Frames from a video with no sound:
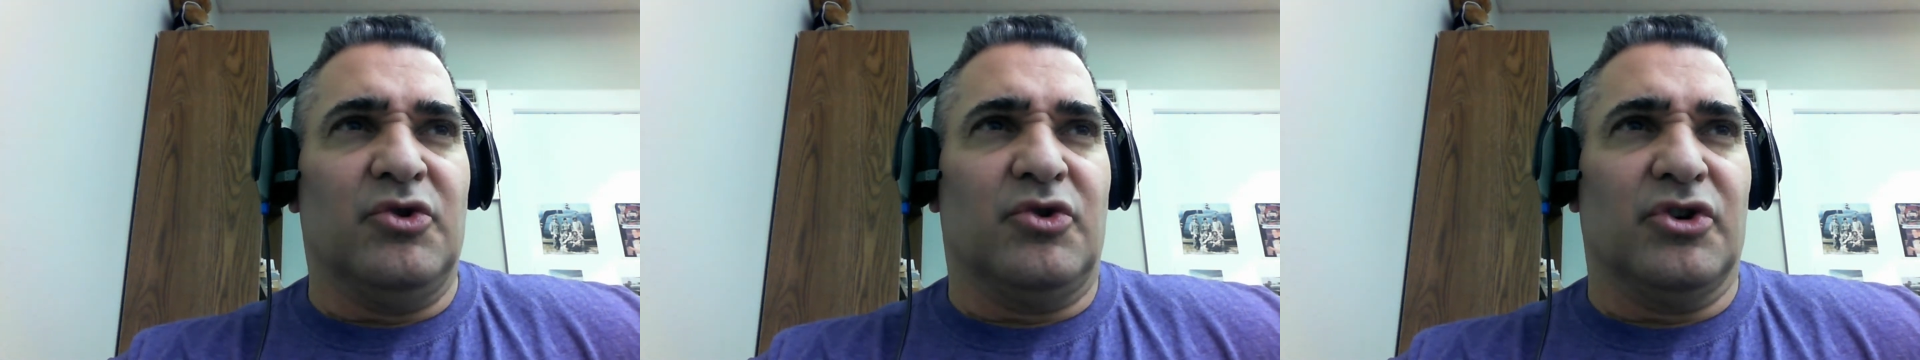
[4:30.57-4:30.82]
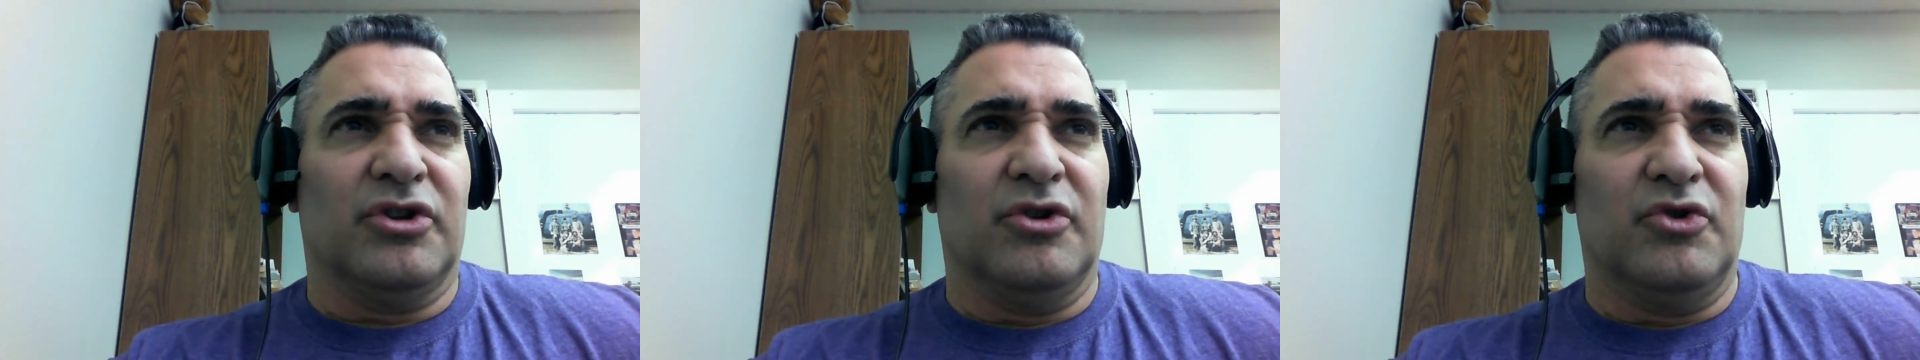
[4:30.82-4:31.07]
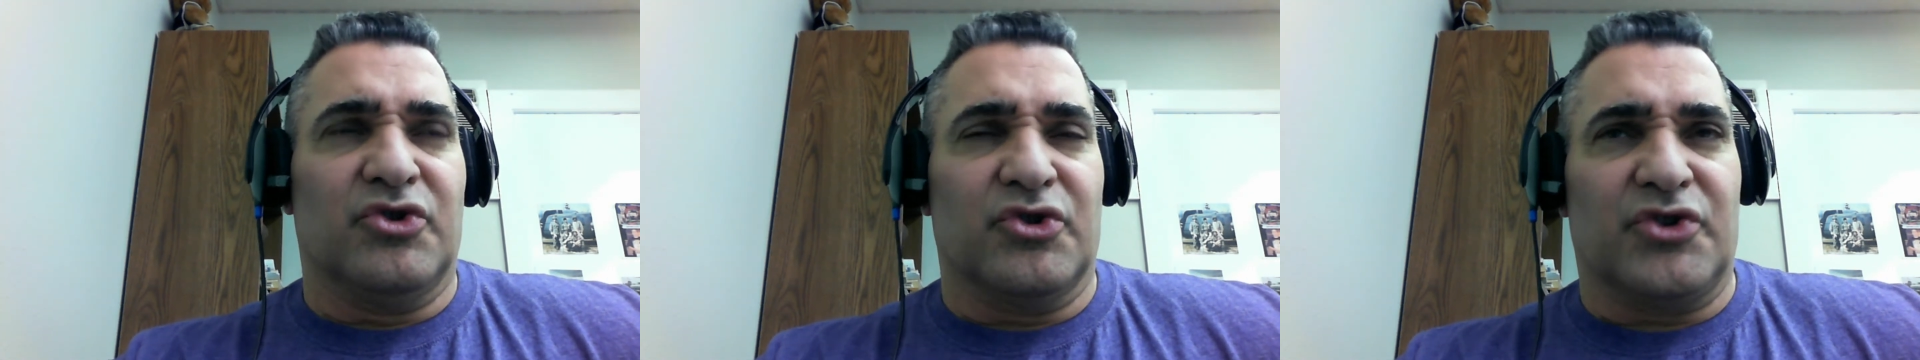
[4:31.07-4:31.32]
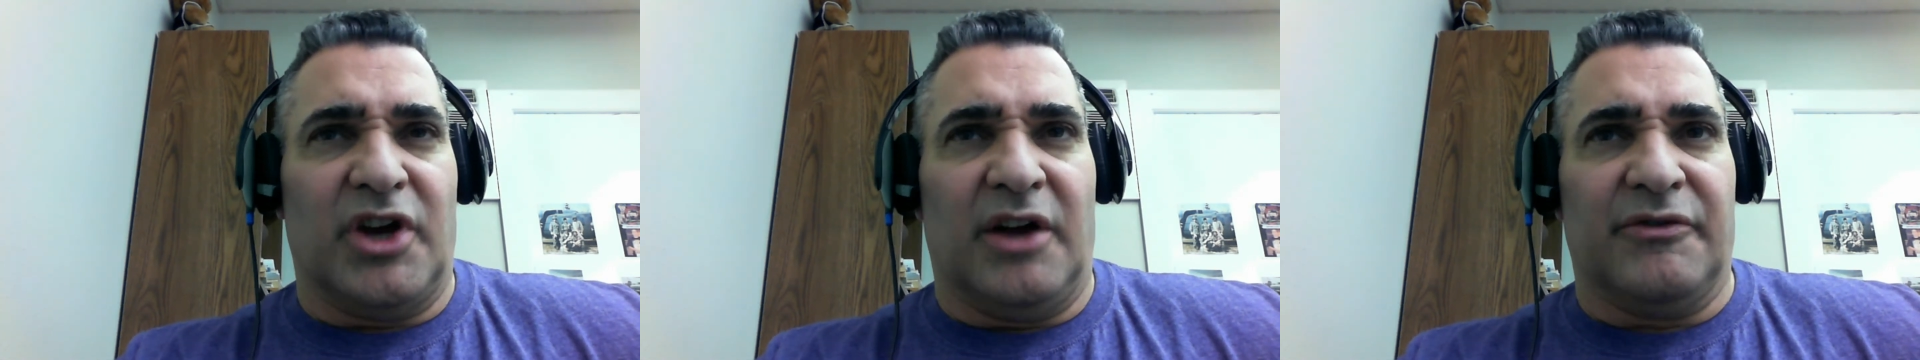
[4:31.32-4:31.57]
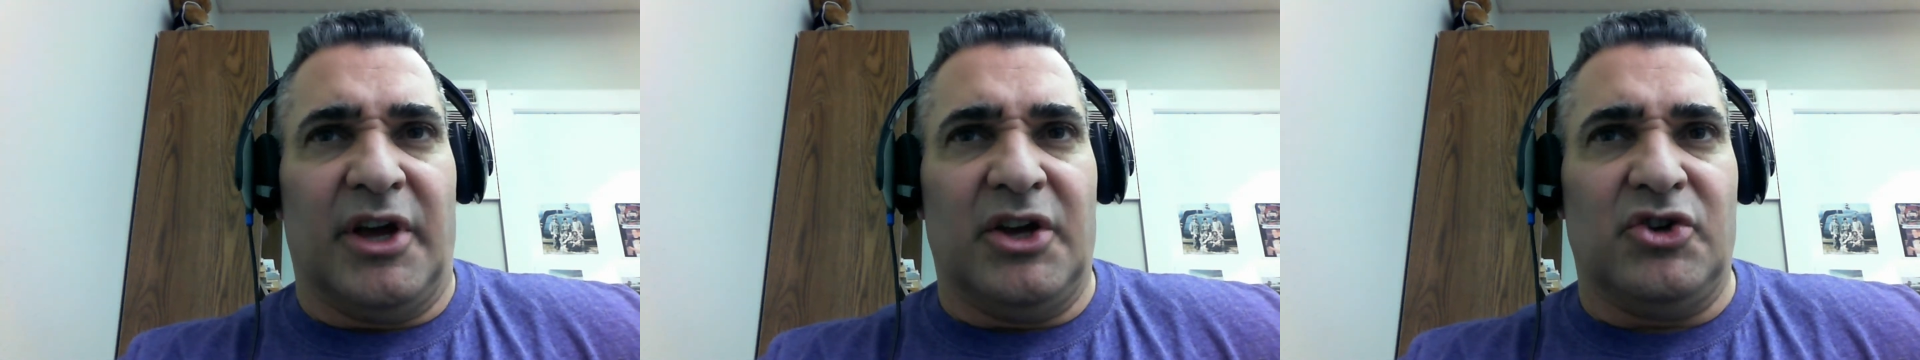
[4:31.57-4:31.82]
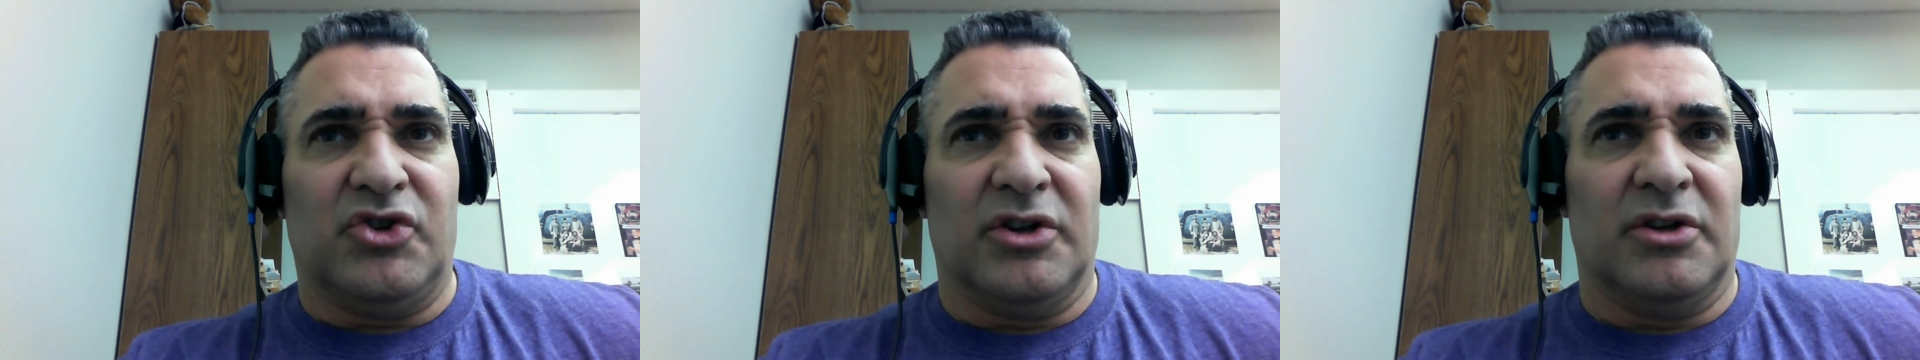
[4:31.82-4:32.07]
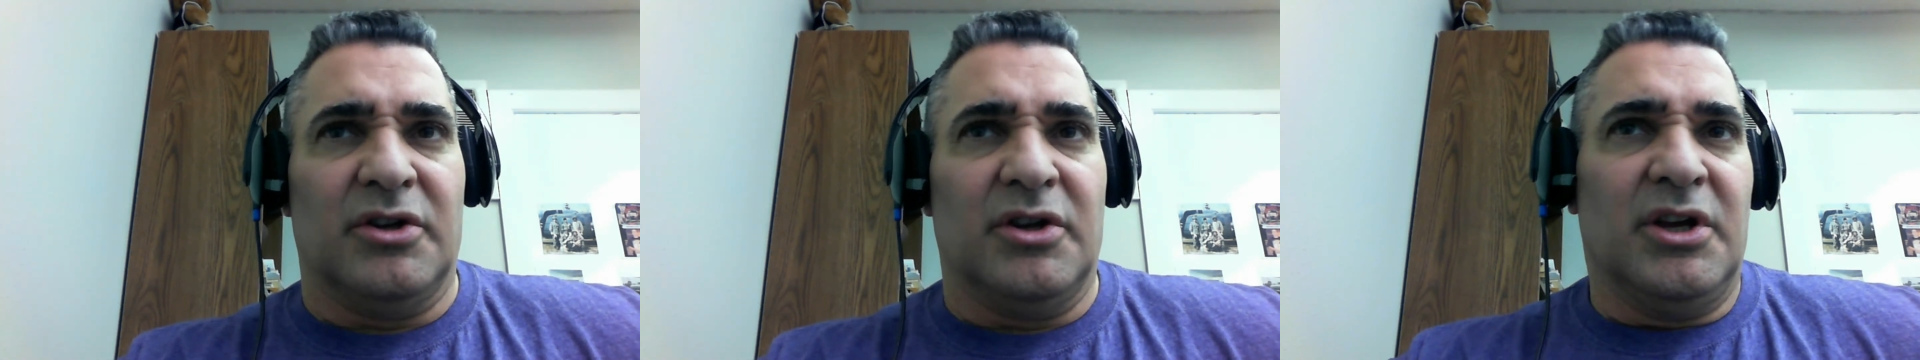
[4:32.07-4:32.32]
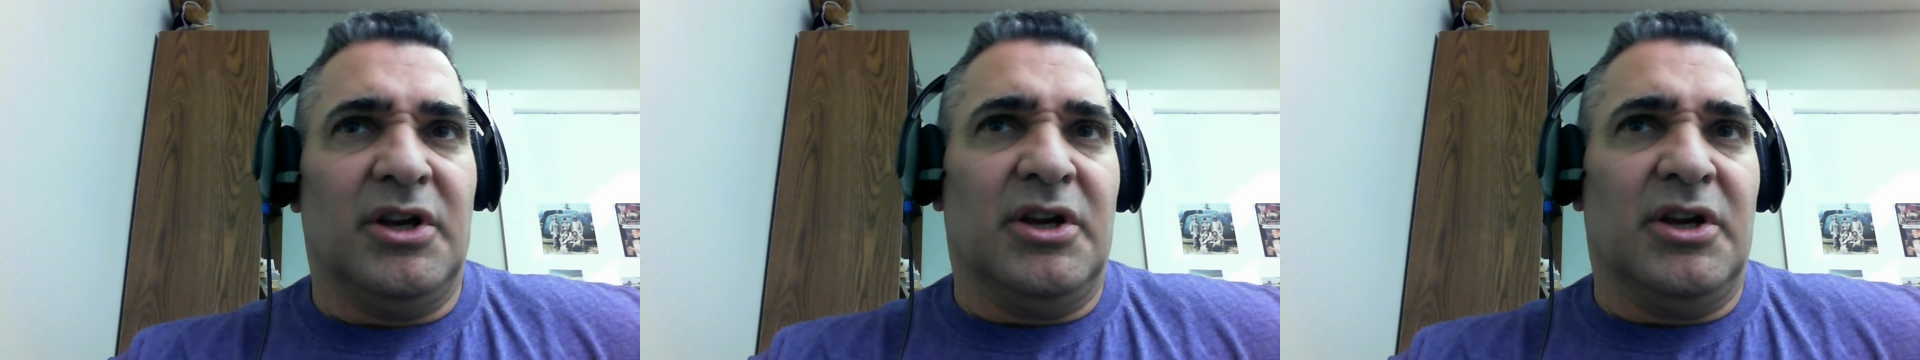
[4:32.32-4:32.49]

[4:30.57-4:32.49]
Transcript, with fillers: you could lose your salvation